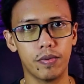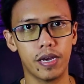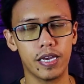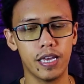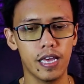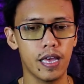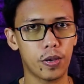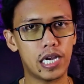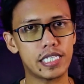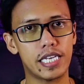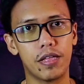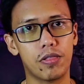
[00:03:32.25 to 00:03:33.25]
anyway. You
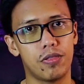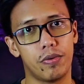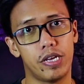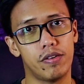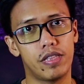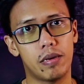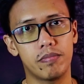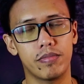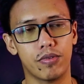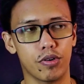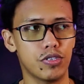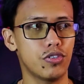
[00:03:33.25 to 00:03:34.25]
guys get 3 of them
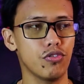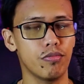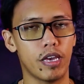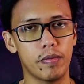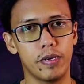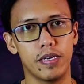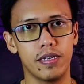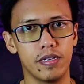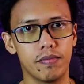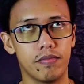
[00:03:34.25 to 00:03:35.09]
or 2 maybe.